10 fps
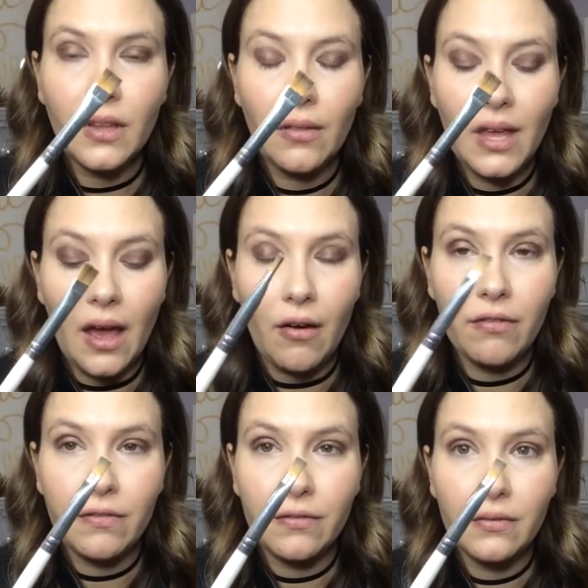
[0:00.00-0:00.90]
the
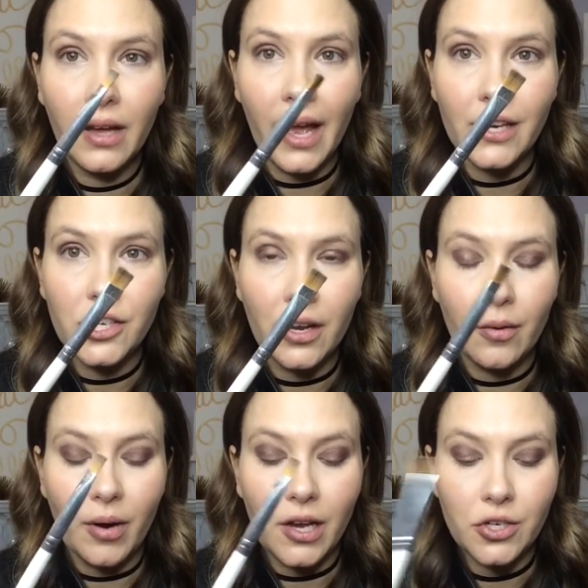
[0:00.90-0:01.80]
e.l.f.
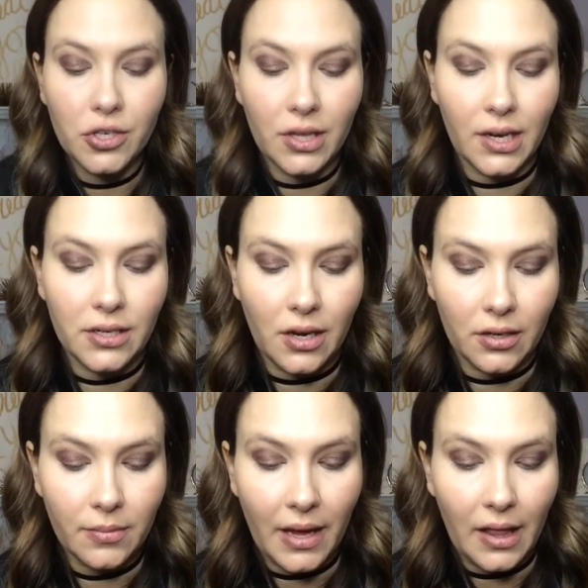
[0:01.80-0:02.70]
eyeshadow brush that I
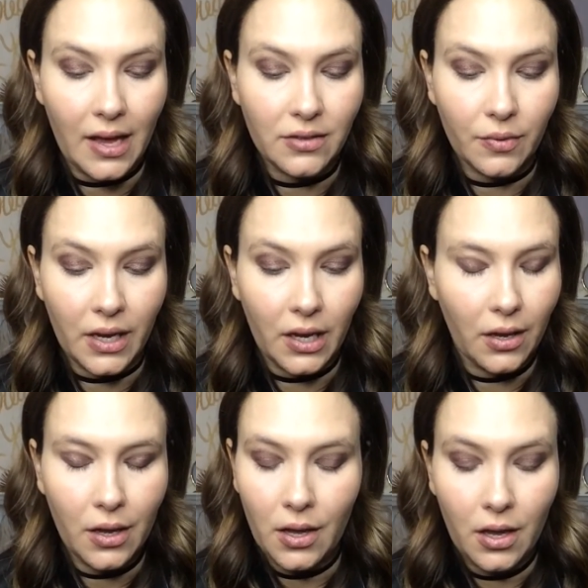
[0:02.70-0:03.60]
talked about last week.
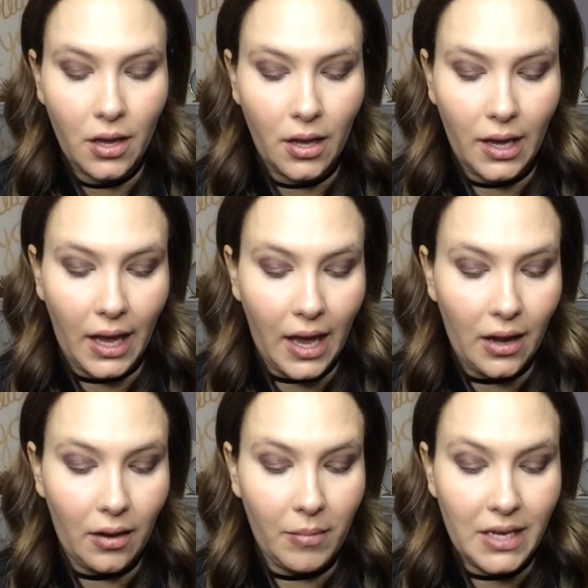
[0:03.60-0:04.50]

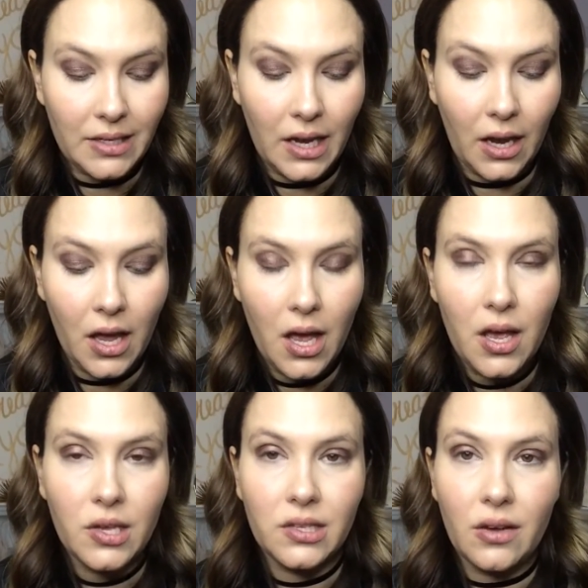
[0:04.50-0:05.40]
Again, amazing.
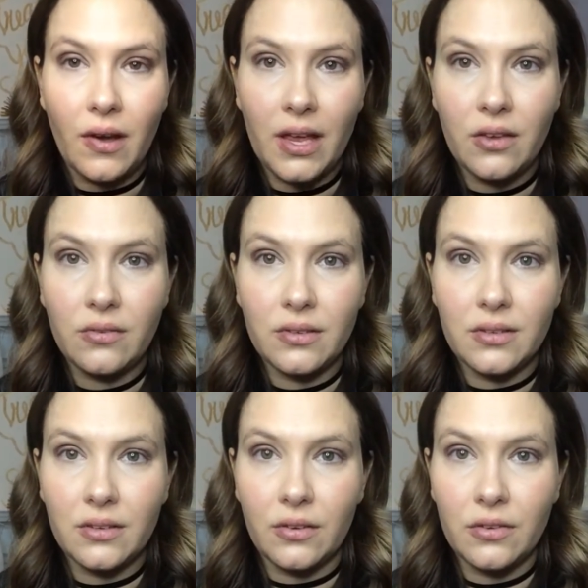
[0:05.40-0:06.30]
So I
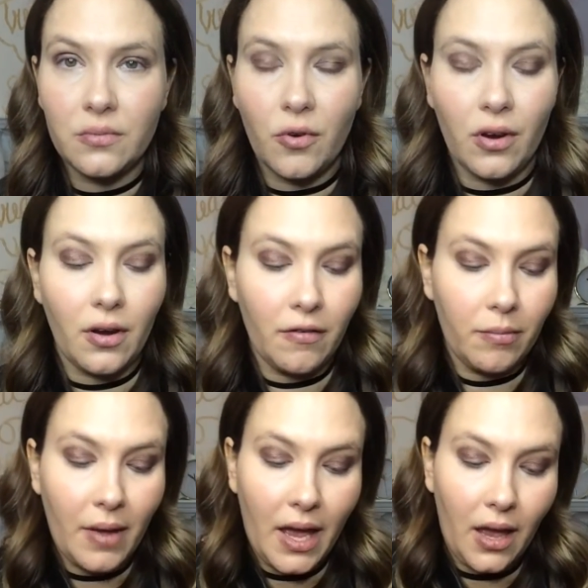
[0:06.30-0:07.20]
still use more of
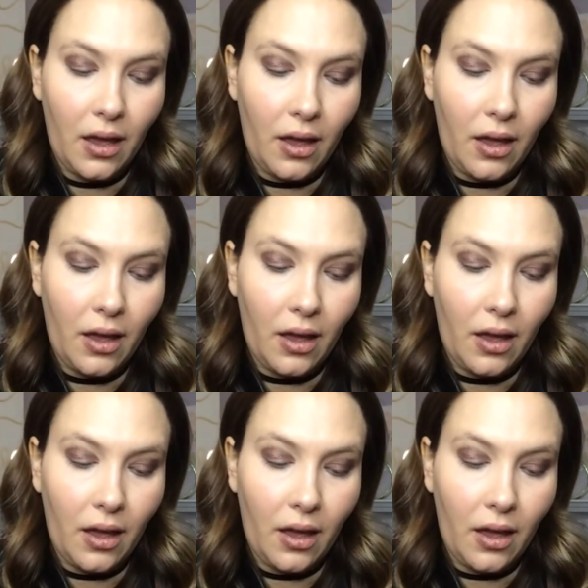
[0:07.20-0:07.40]
my